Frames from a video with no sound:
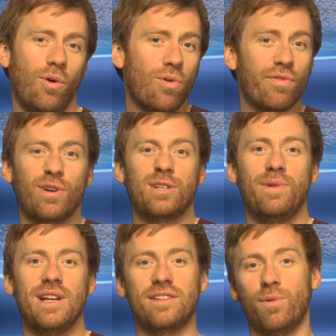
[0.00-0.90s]
all of which
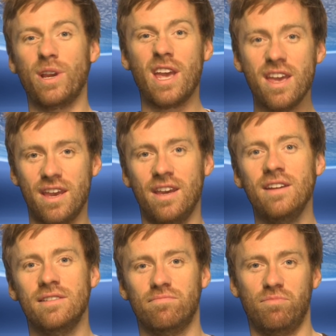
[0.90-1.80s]
means that we hear,
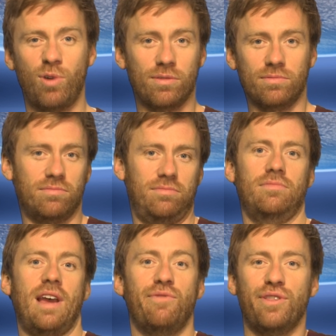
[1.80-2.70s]
well,
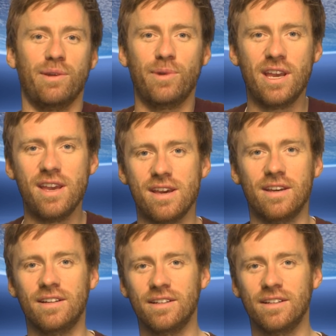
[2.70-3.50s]
everything we hear.